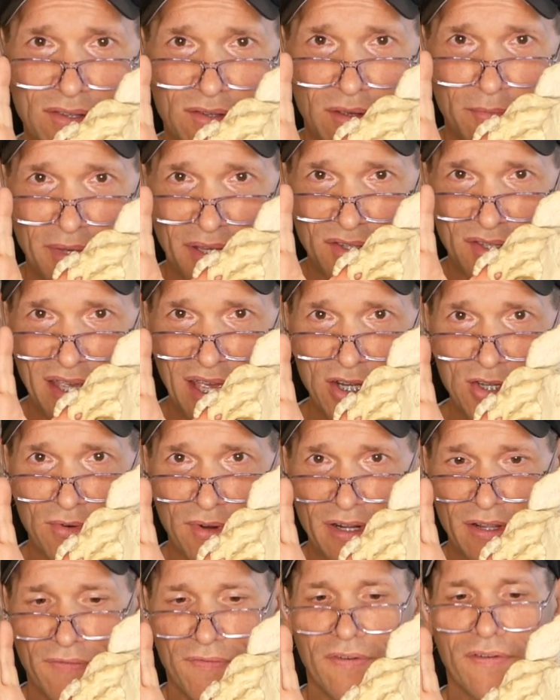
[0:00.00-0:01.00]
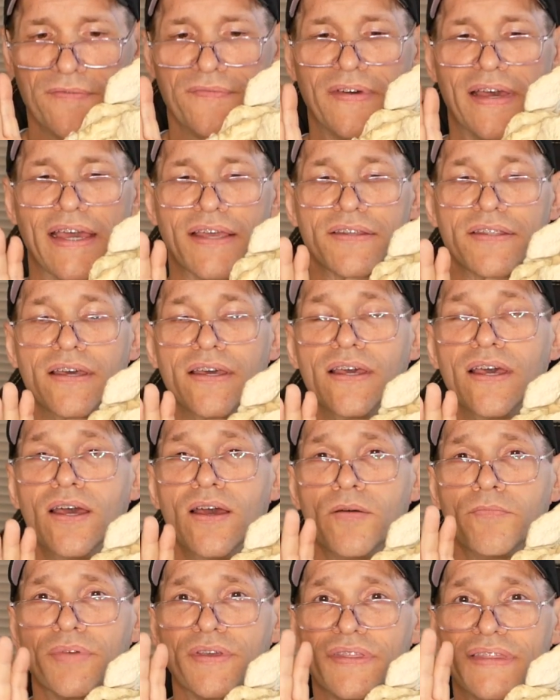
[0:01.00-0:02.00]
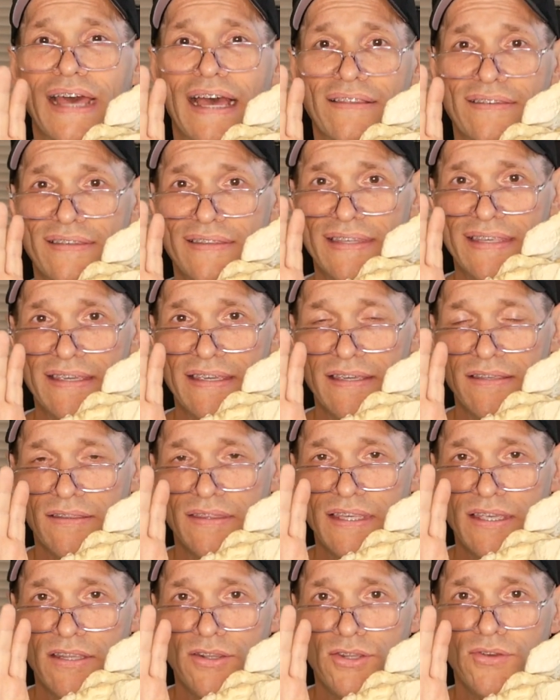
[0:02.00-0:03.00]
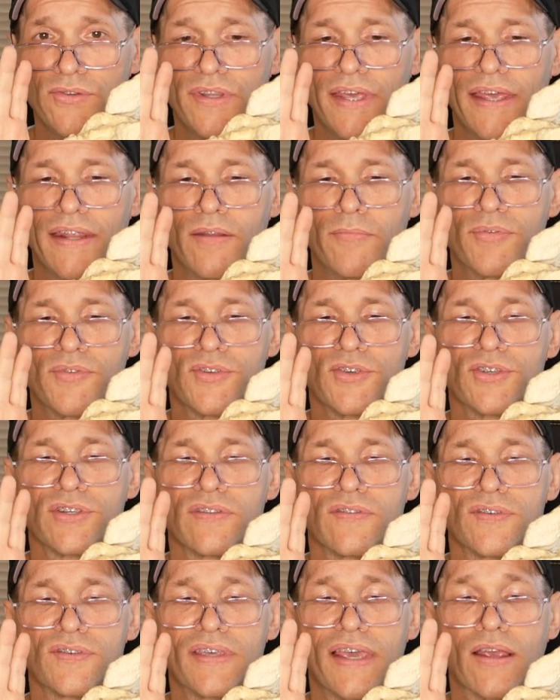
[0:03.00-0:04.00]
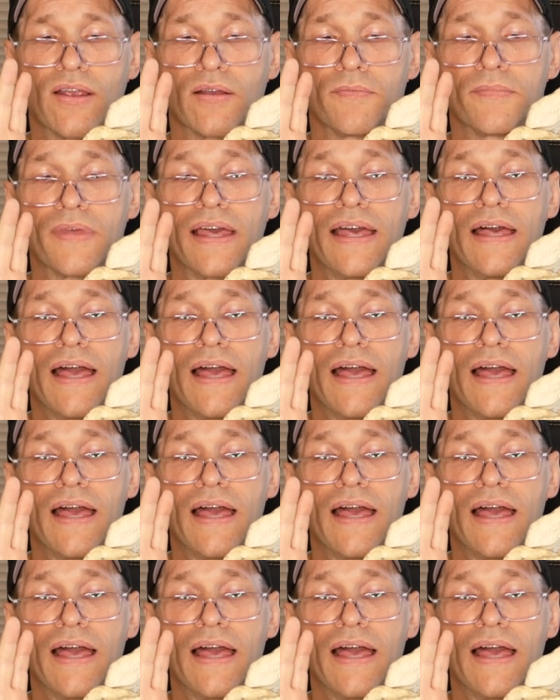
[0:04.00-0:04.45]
So I'm exaggerating for effect, but that's the nutated position of the sacrum.